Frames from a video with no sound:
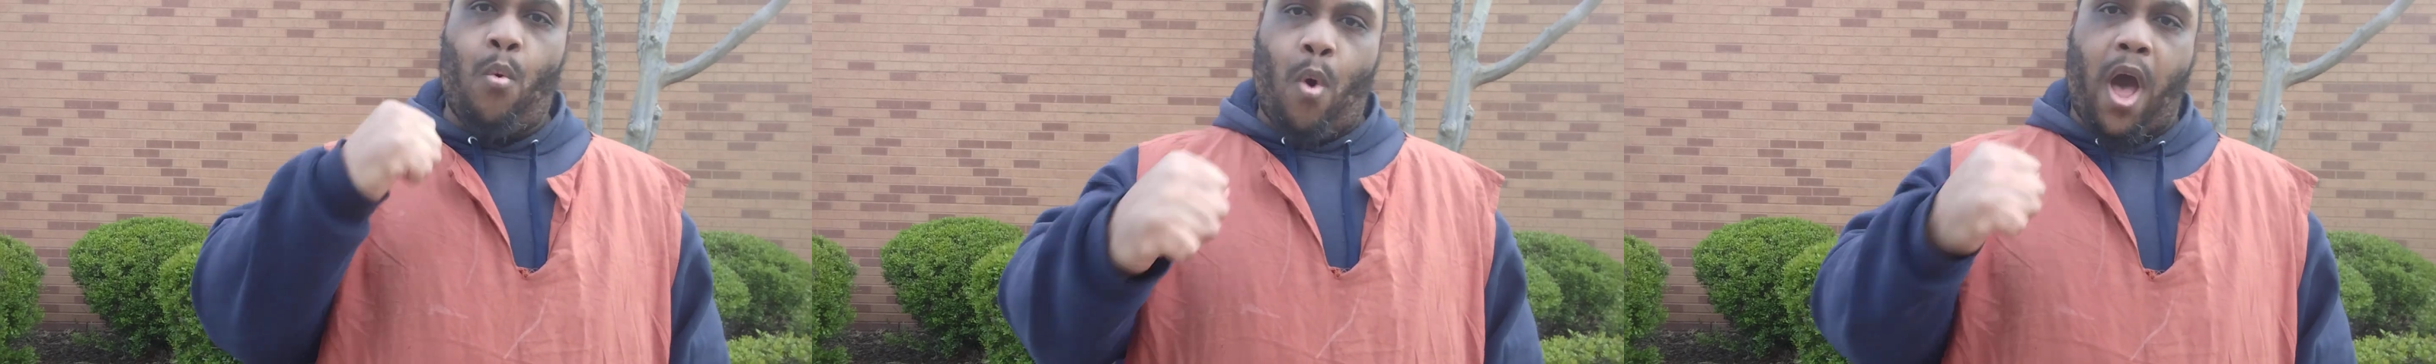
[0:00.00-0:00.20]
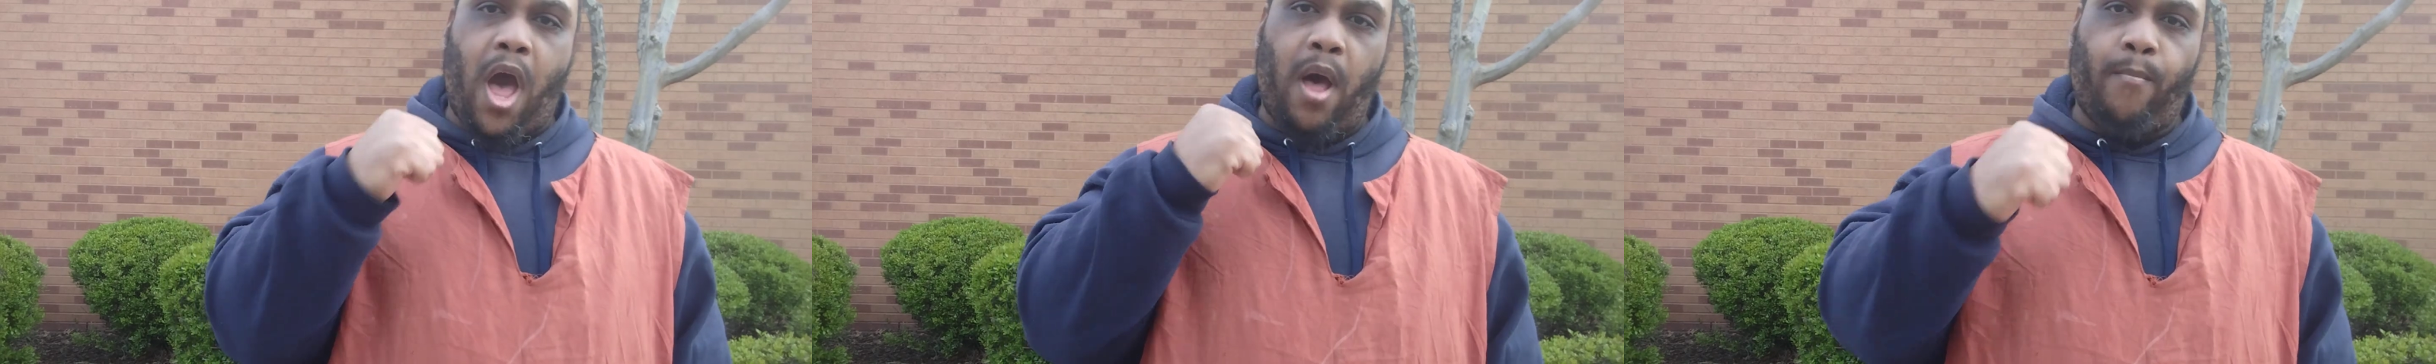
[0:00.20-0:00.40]

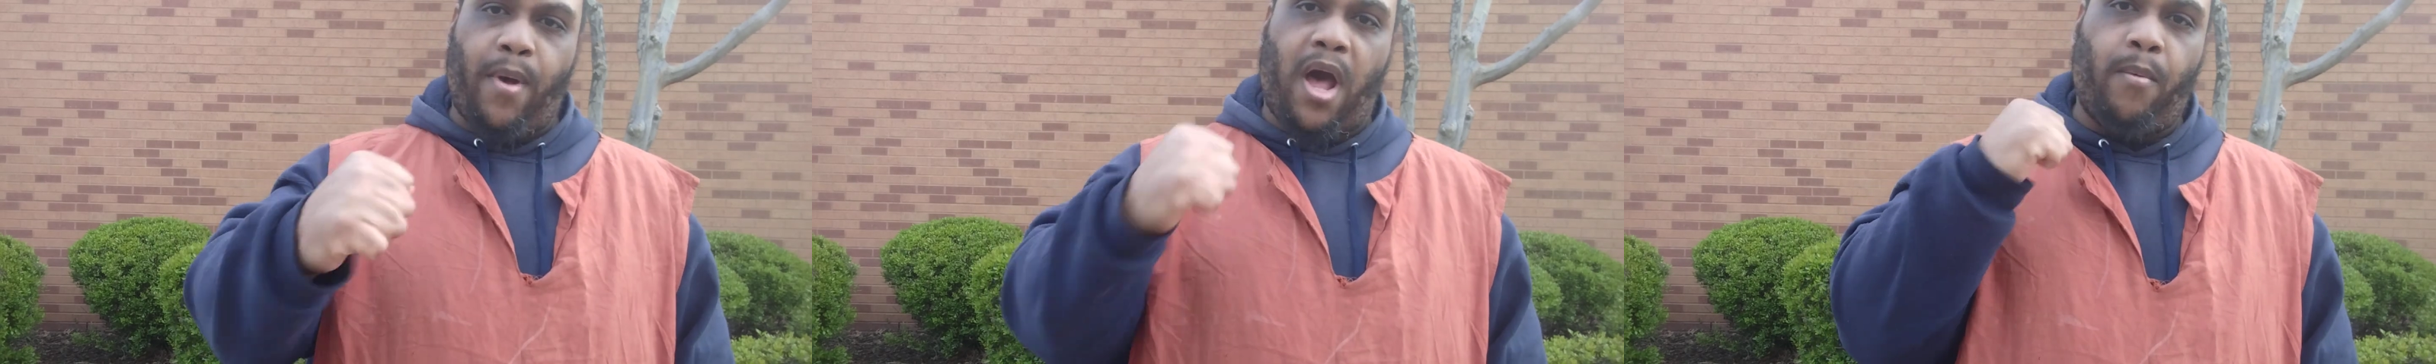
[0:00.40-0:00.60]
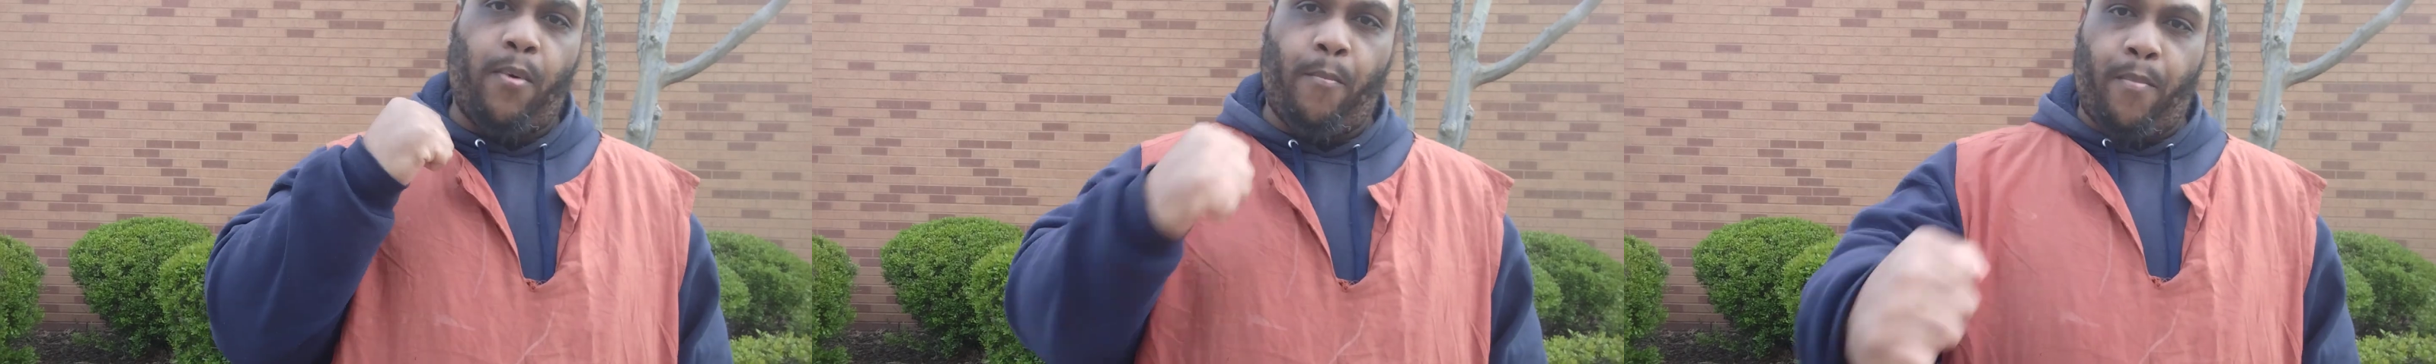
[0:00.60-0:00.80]
Wild
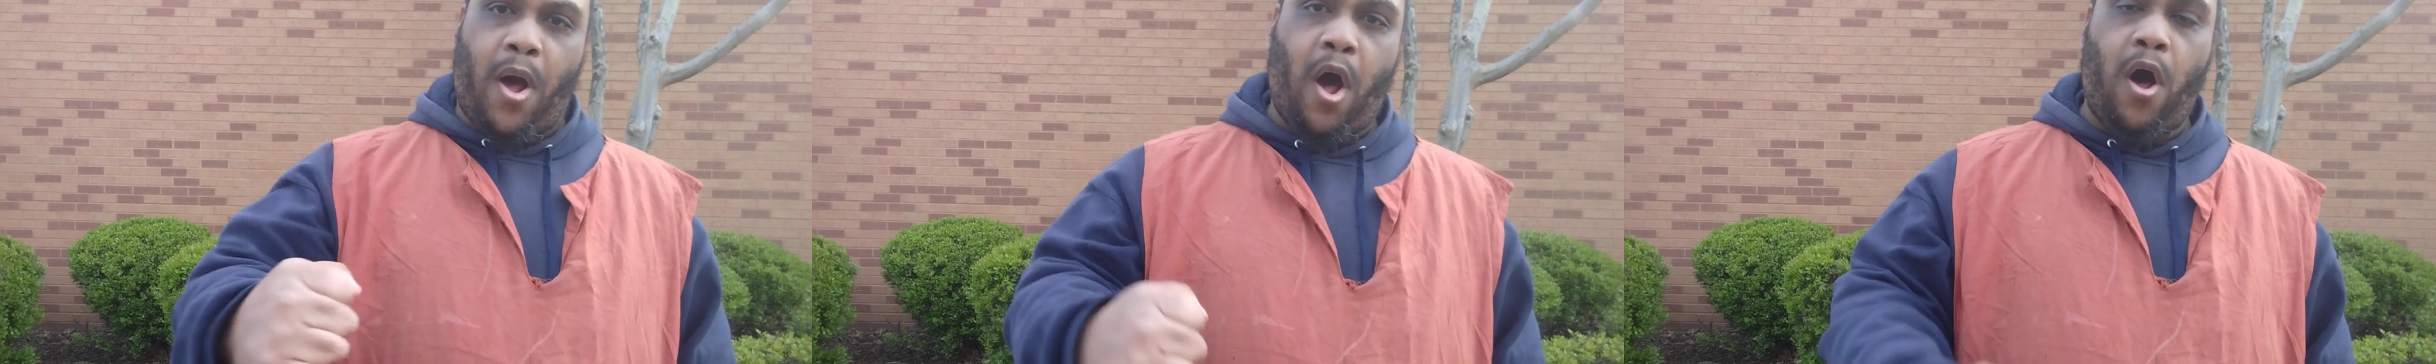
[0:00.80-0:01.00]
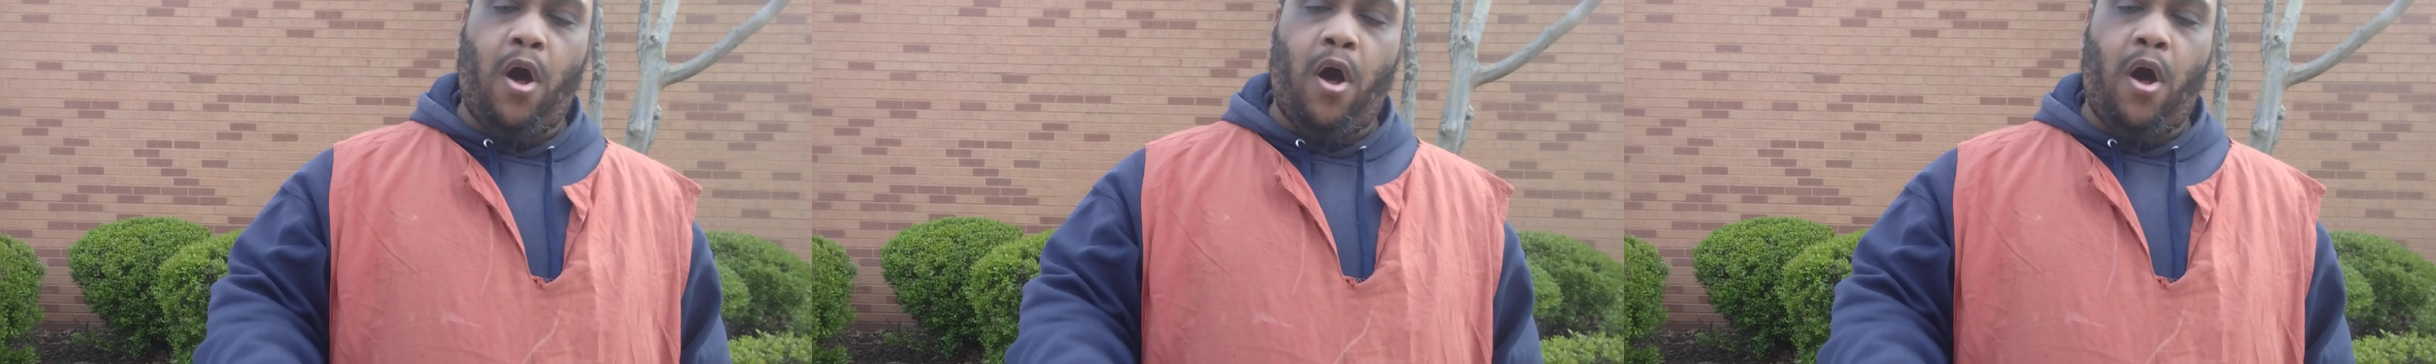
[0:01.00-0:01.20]
Bible
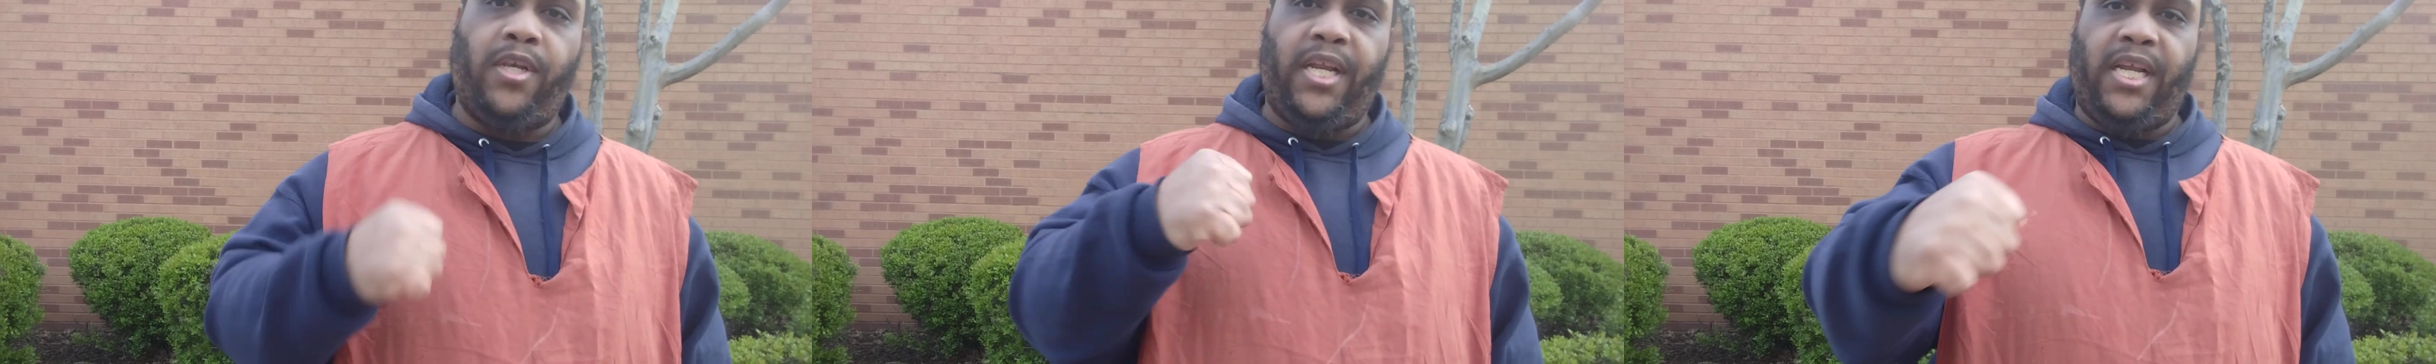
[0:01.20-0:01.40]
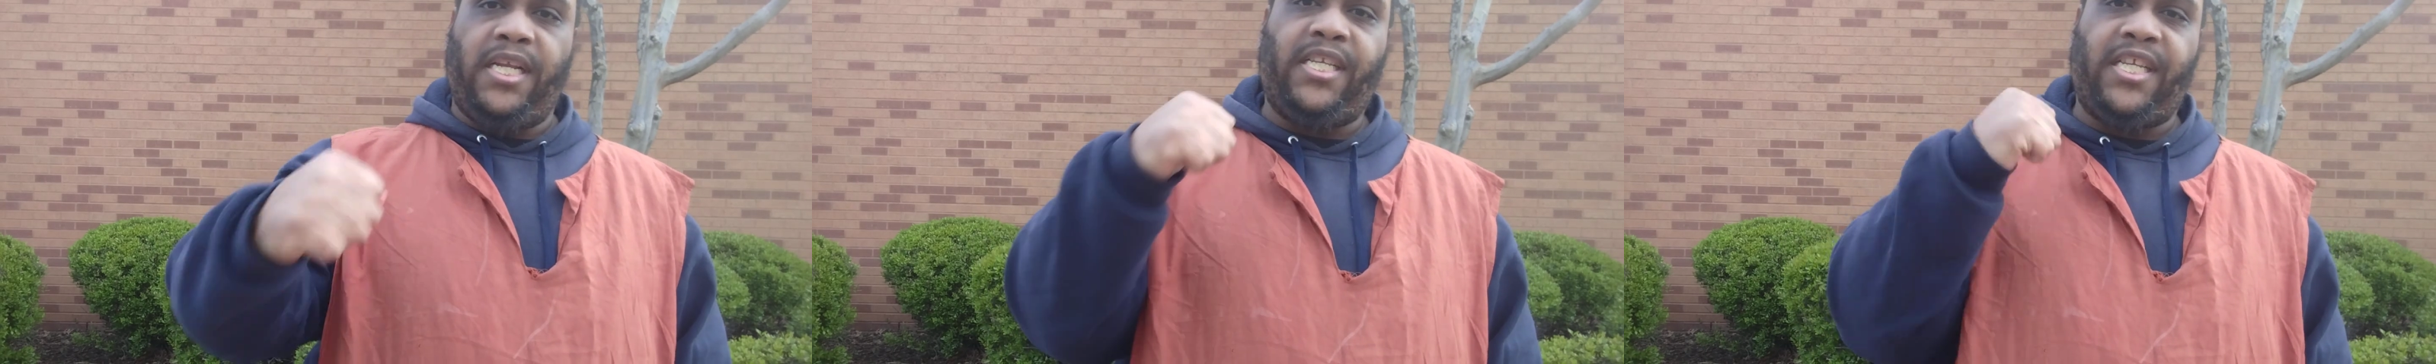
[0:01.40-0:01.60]
Ball,
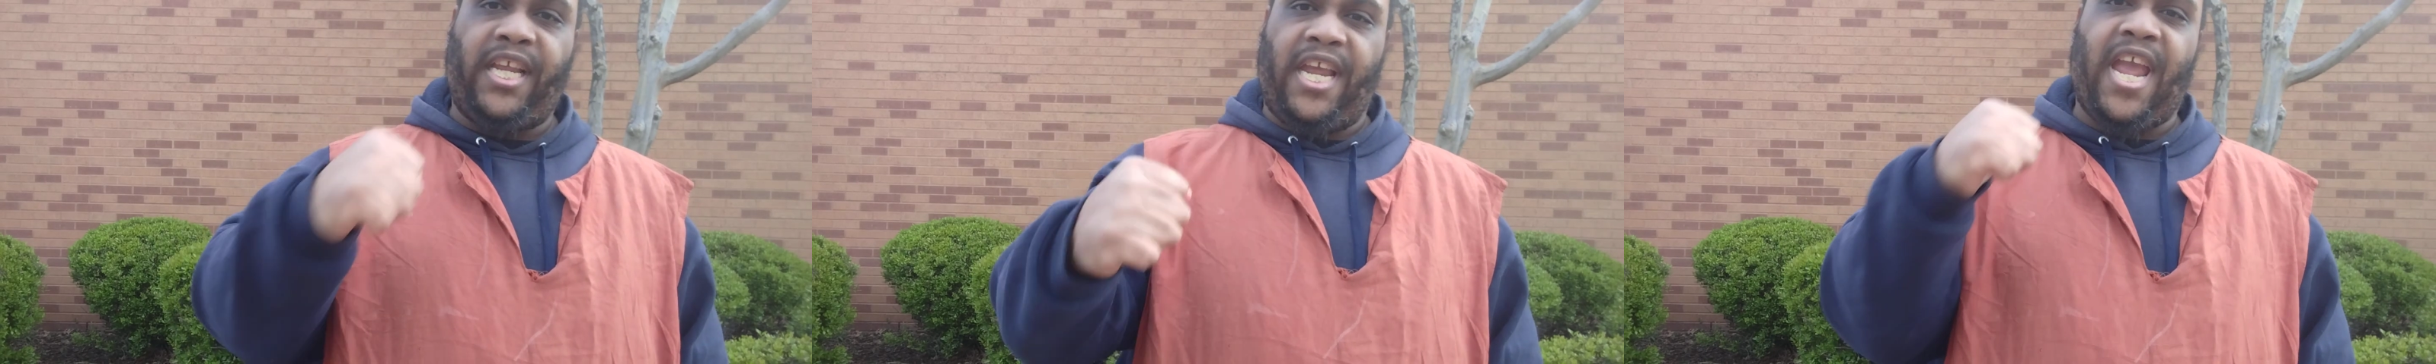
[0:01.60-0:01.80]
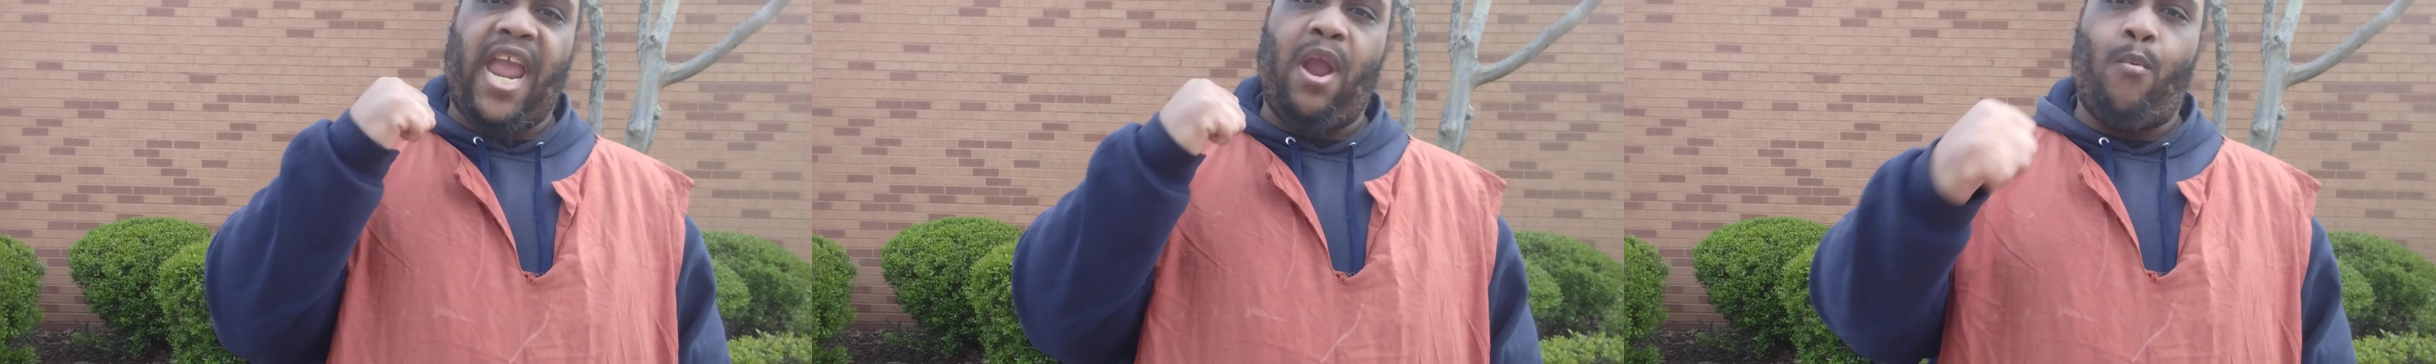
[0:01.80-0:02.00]

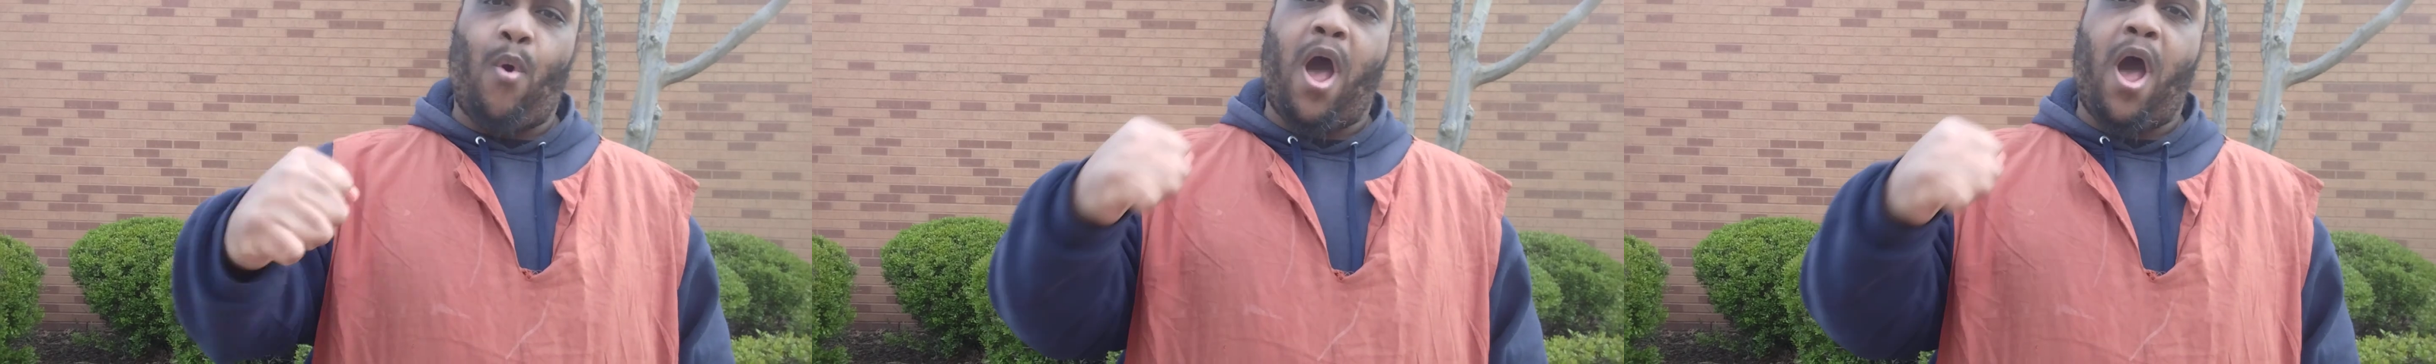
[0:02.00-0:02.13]
DTA,